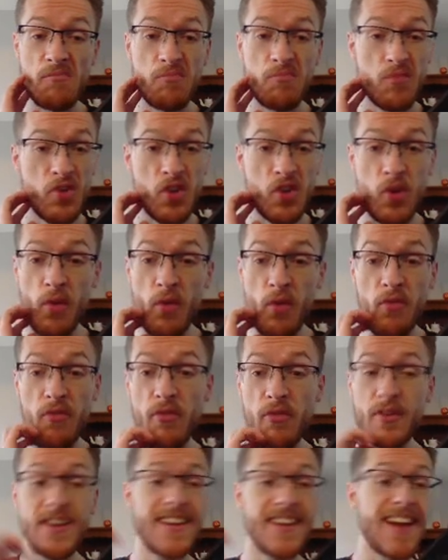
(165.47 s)
2 or
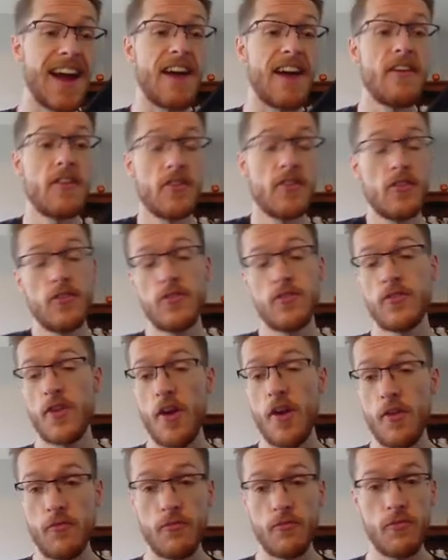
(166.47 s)
3 characters
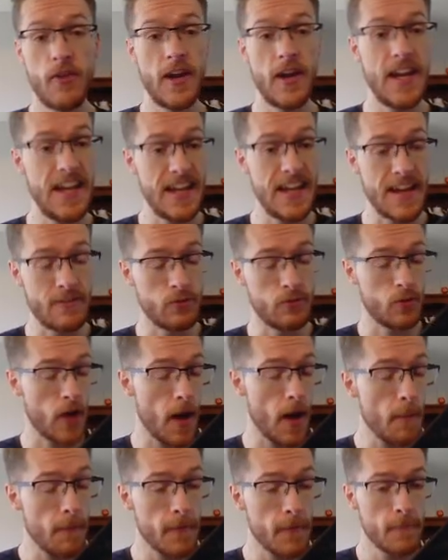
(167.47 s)
really leveled
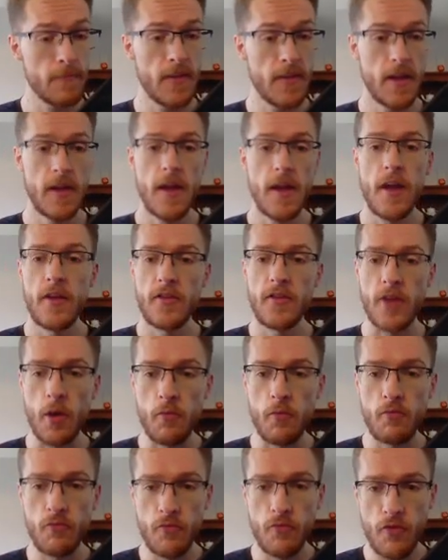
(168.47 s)
up. So
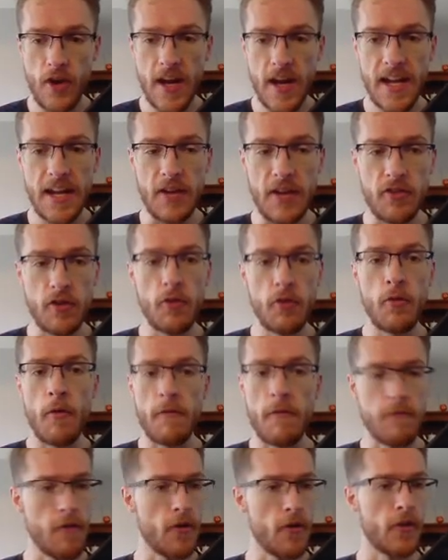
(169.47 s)
really do
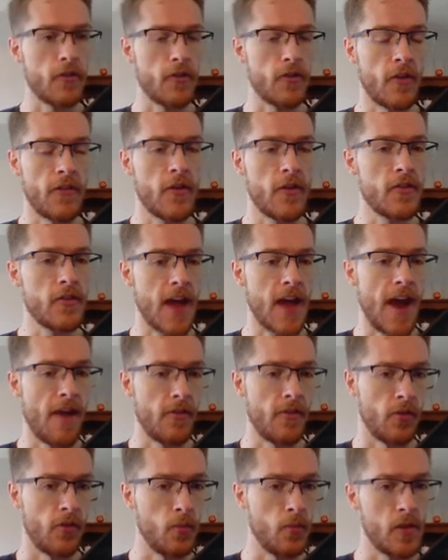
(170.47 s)
focus on those
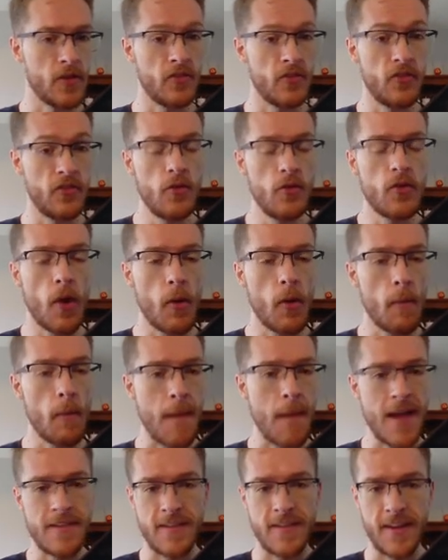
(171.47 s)
characters which you know are
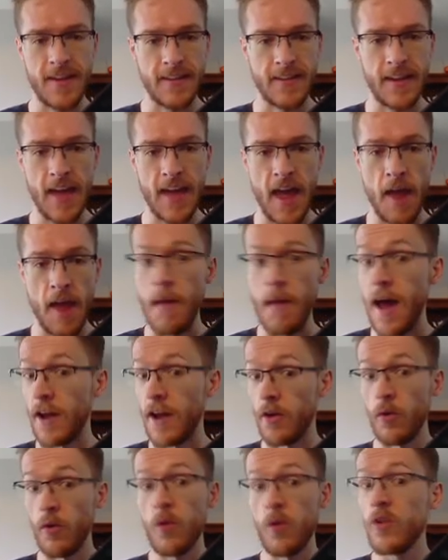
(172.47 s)
meta in the game, and
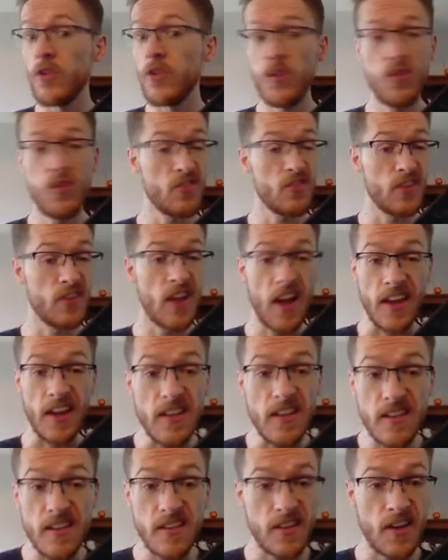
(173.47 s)
or you just
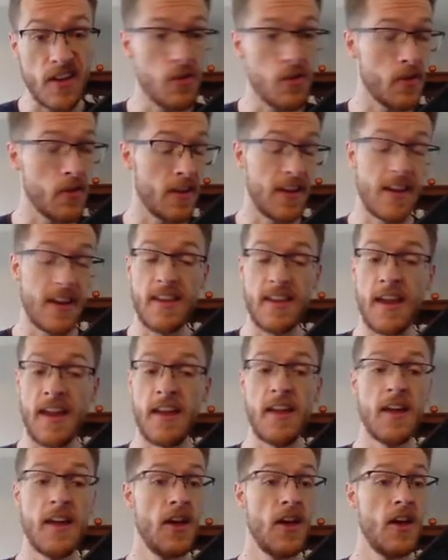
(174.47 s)
like. You know, at the end of the day,
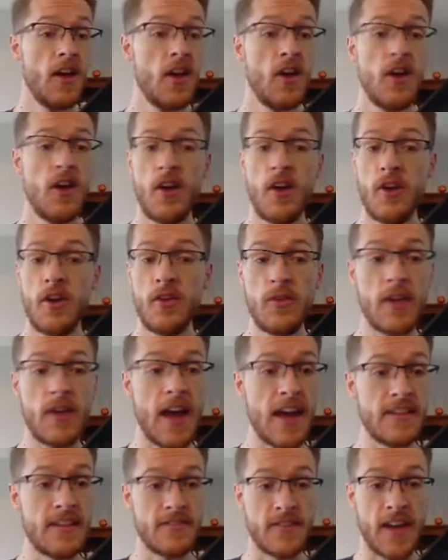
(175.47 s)
who
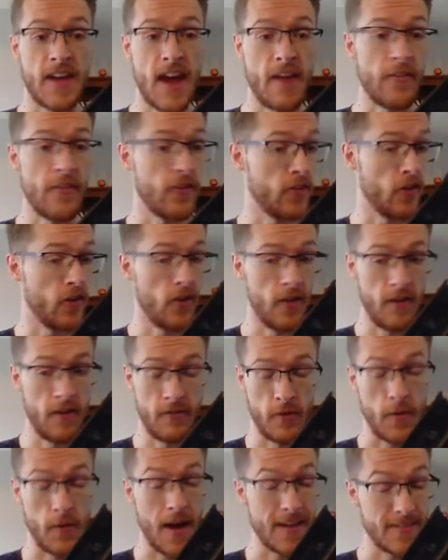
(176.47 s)
cares if a character's good if you
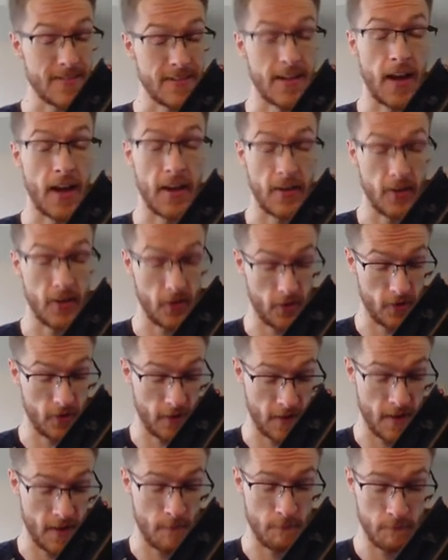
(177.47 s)
actually like using
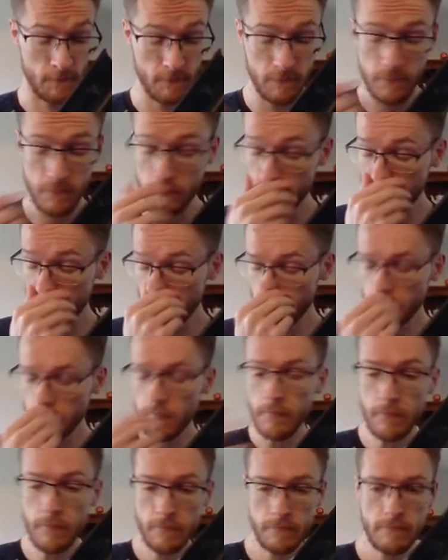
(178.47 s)
them?
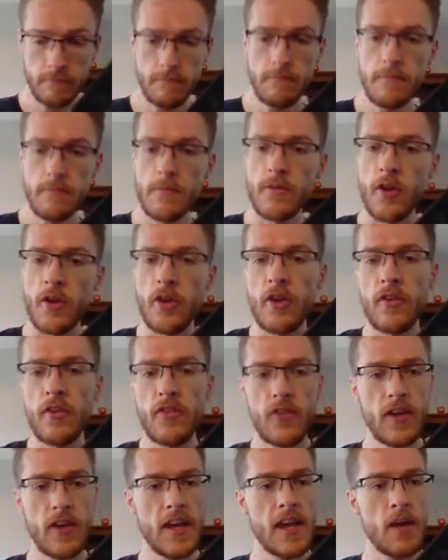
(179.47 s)
So you can
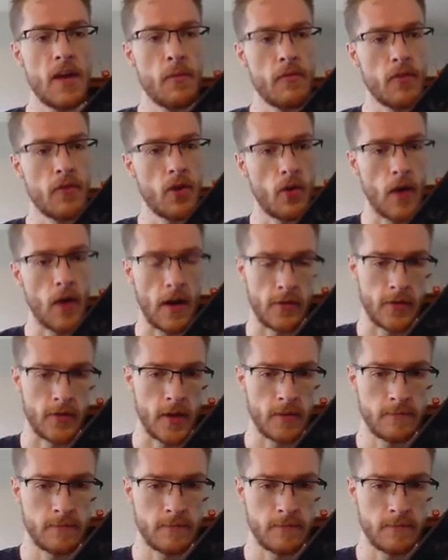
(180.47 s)
see here with Clawhauser,